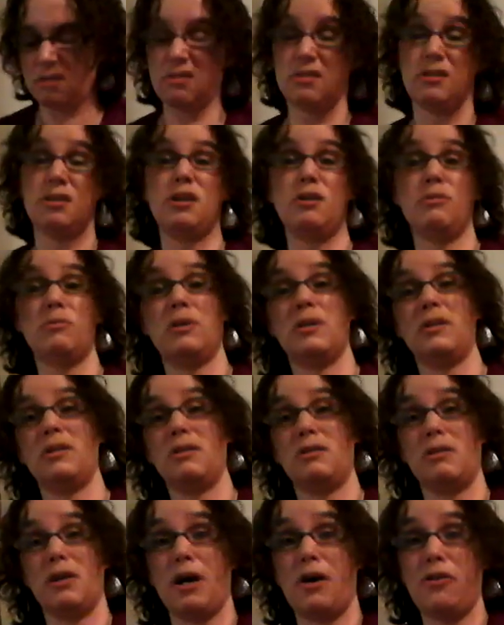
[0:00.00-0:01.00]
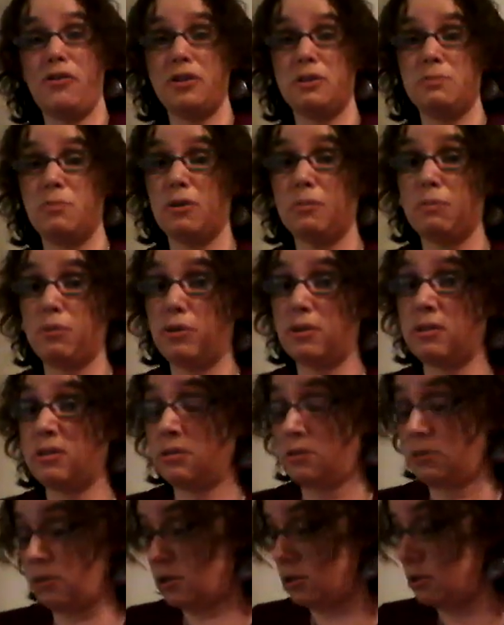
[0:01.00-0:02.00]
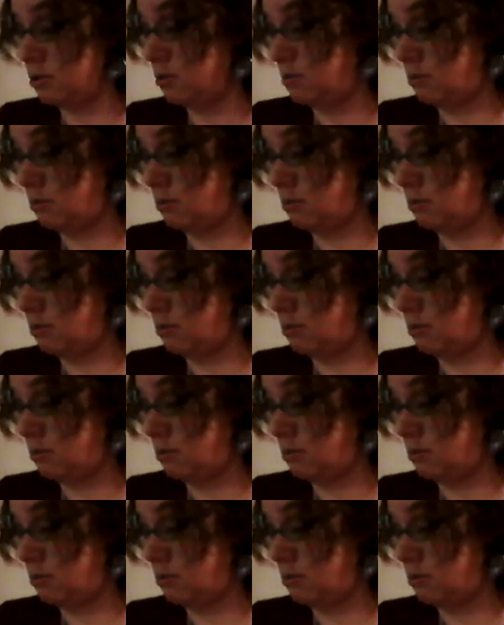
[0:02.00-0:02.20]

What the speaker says: you know what? Her health is more important.